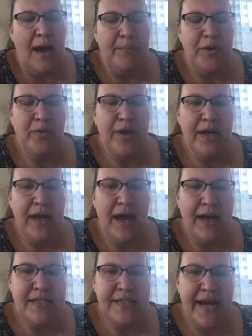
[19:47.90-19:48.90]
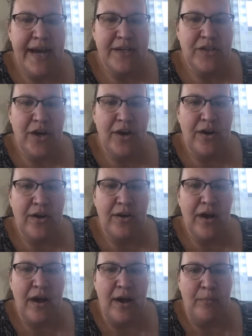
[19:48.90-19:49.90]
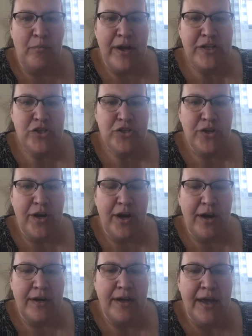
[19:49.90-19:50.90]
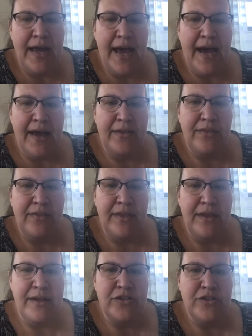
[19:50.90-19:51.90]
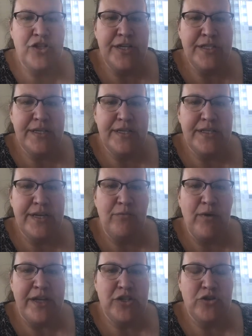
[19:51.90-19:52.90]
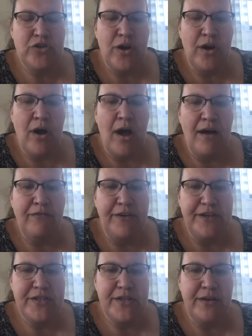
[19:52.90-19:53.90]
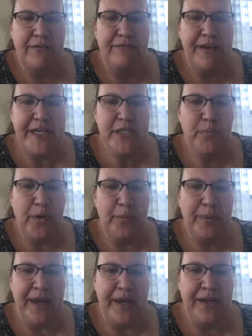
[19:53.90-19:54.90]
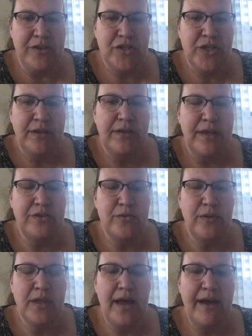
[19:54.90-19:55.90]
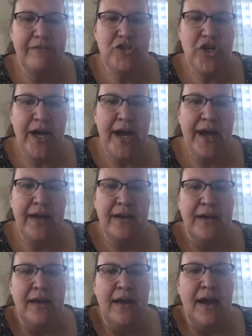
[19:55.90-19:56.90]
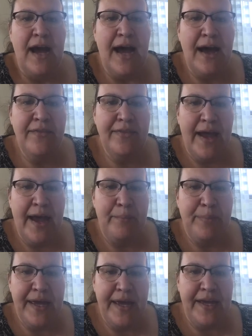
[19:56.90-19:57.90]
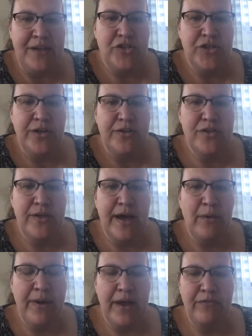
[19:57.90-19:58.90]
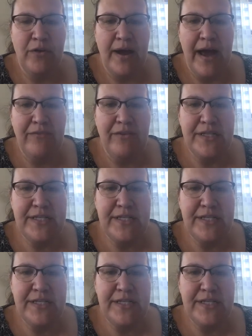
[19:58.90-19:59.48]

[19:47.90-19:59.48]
you can contact our registrar at the GCC Registrar Office Facebook page. They do a live chat on that page, so that way if you're having